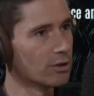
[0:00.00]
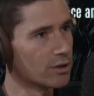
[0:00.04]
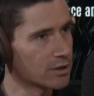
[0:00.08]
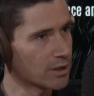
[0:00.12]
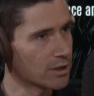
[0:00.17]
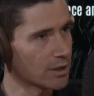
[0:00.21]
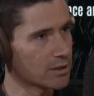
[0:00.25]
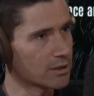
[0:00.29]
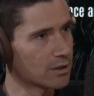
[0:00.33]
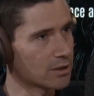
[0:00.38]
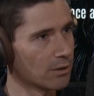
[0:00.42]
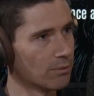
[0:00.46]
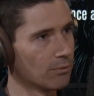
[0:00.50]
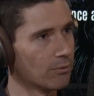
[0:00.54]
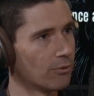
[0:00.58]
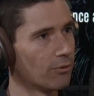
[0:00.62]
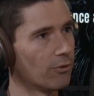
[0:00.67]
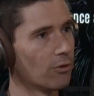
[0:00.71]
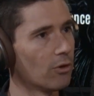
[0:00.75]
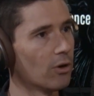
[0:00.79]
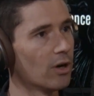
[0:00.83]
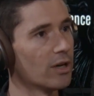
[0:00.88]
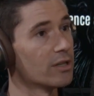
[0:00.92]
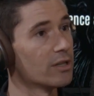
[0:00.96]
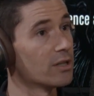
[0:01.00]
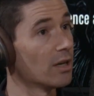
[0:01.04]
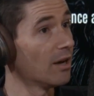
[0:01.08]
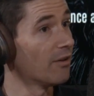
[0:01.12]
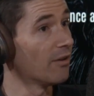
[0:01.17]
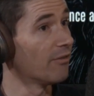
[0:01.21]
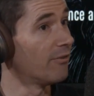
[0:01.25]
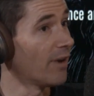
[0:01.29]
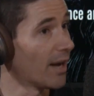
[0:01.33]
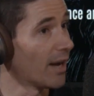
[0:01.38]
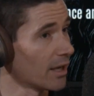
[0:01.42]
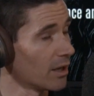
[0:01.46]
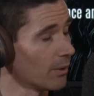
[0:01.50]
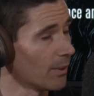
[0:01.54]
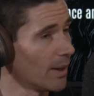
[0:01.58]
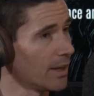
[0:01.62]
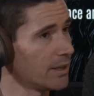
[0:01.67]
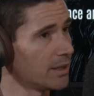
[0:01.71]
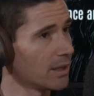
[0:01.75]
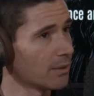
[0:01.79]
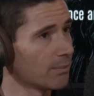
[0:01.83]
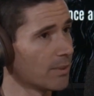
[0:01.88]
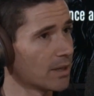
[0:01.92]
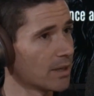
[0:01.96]
system for
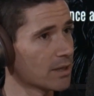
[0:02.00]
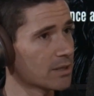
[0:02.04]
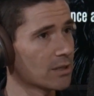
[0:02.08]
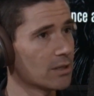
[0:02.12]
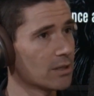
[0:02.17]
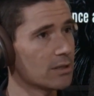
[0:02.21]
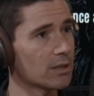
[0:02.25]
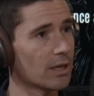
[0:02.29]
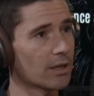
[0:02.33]
evaluating medicines.